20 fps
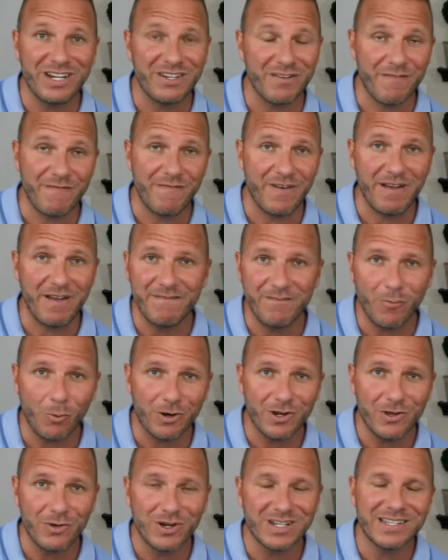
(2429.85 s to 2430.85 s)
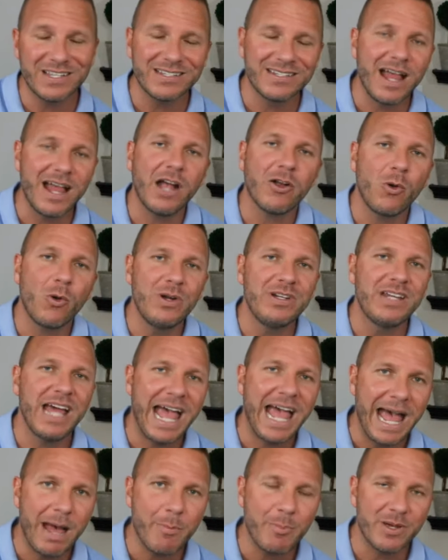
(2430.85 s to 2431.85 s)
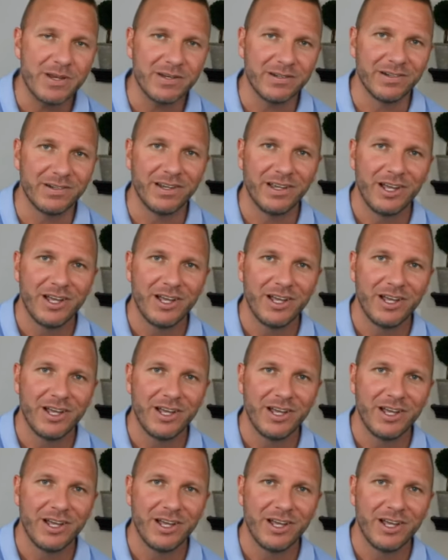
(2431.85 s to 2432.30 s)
to fight for you? Because it's not going to happen.